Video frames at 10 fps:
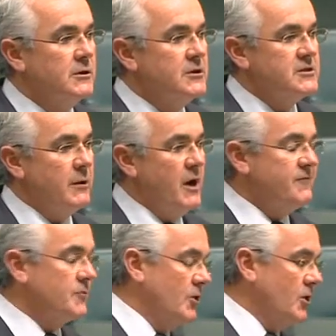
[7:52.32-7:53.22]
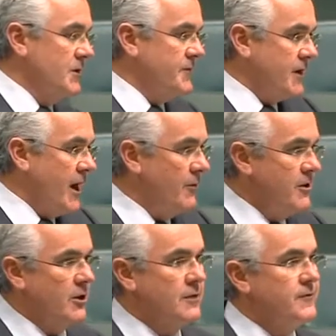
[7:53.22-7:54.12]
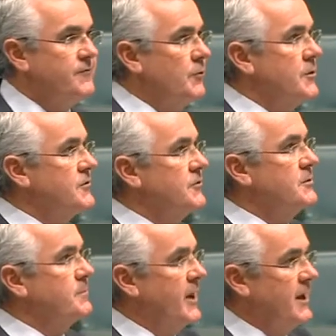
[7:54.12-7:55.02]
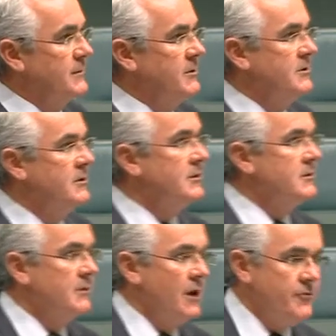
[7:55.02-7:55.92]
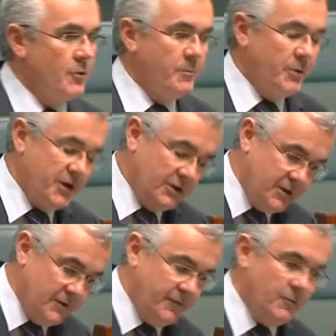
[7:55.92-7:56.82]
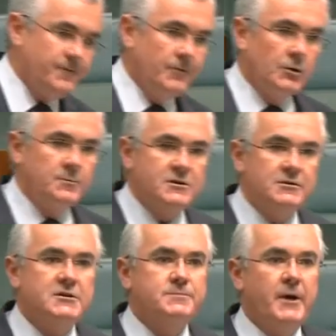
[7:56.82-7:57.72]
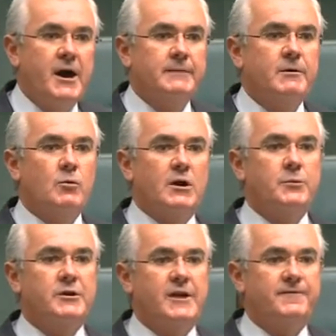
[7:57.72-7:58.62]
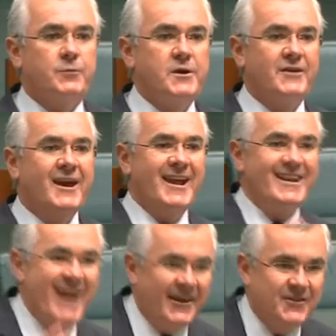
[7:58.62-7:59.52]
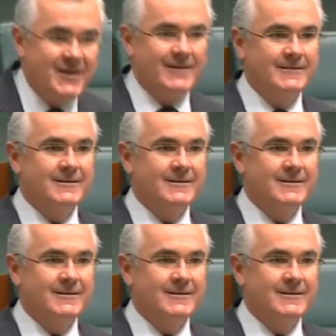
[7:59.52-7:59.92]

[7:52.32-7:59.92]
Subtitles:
So after all of the carry-on of the 43rd Parliament and the repealing of the reforms in this parliament, what are we left with? Nothing.